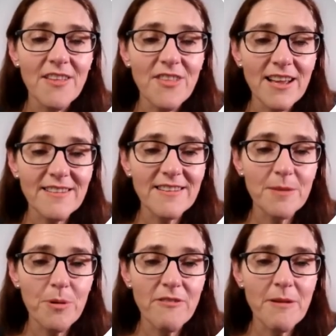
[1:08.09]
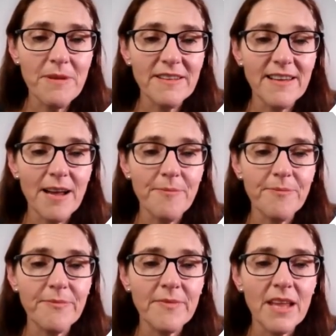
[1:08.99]
That's the perimeter.
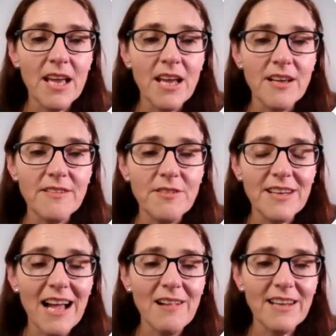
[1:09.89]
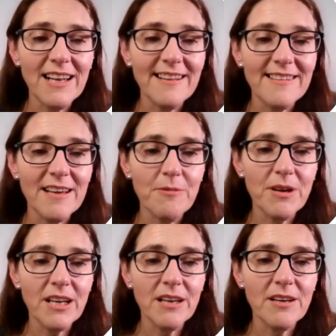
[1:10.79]
So to calculate it, we're
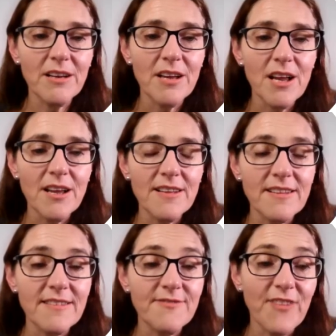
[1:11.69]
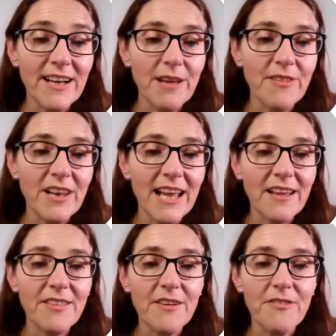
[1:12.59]
going to find out the
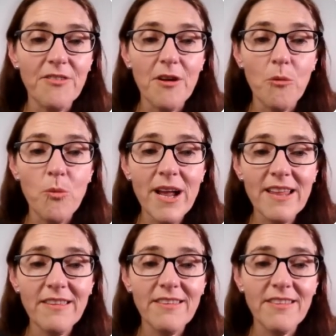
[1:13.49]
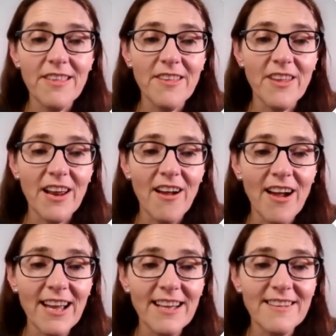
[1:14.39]
length of a width, and then a
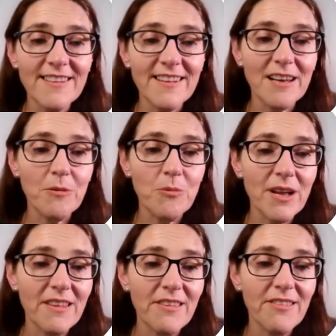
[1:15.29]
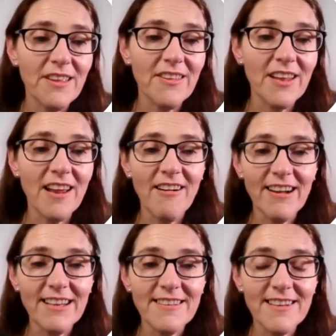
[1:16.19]
height, and then a width, and then a
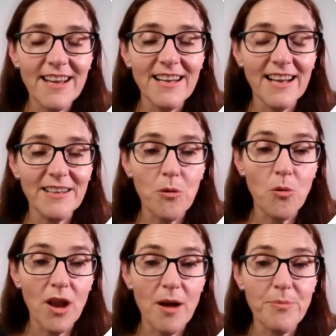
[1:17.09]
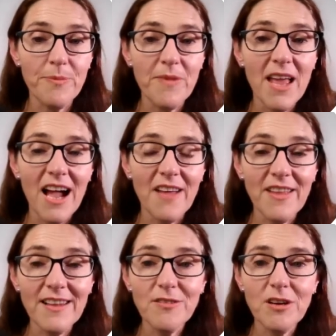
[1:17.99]
height, and add it all up. And
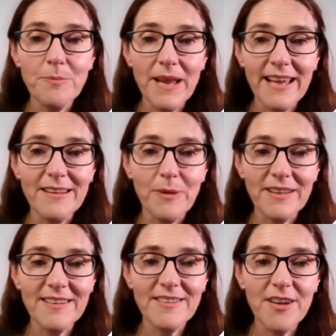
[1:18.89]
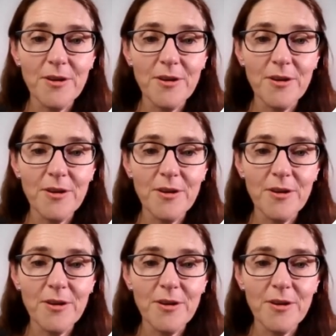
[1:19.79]
that's got to be 22.